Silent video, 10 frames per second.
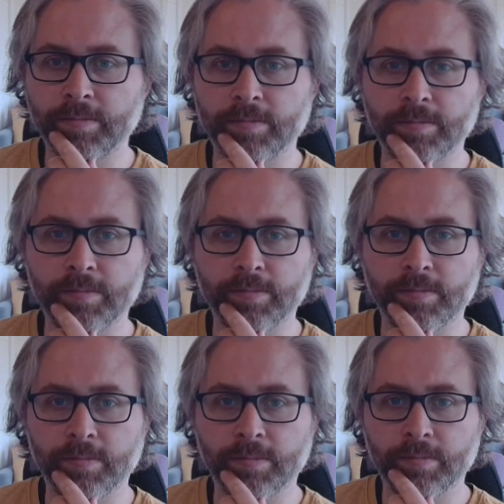
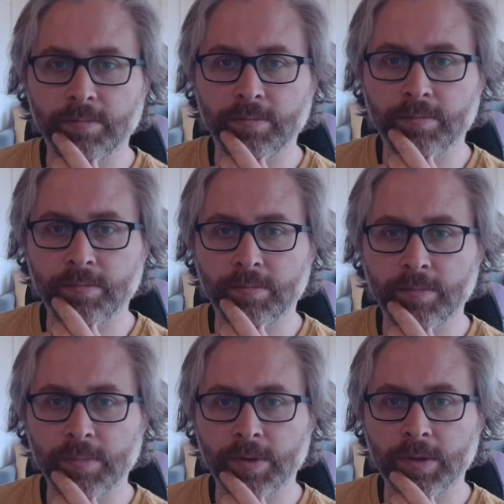
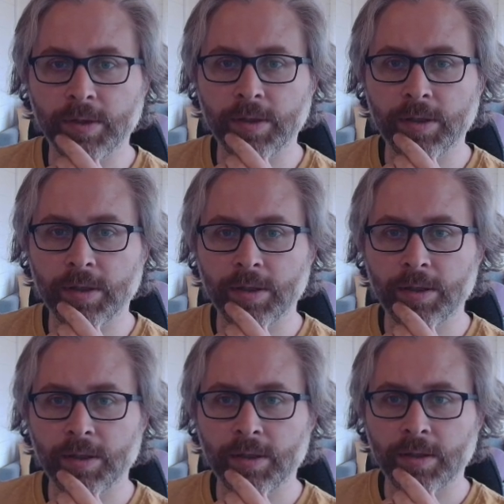
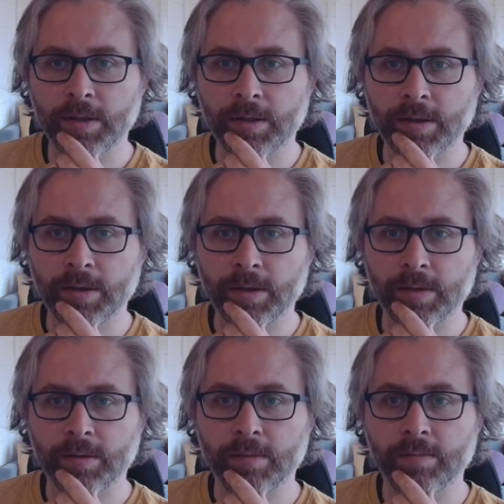
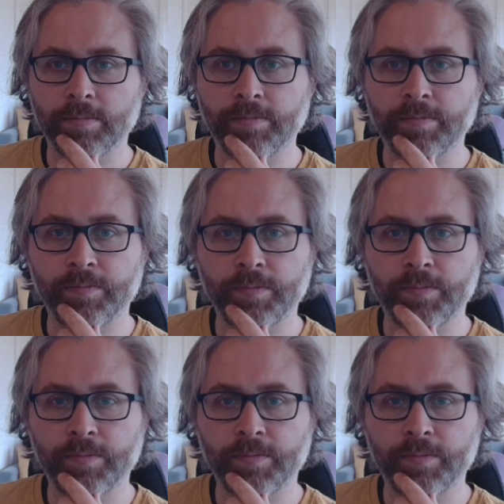(no one is talking)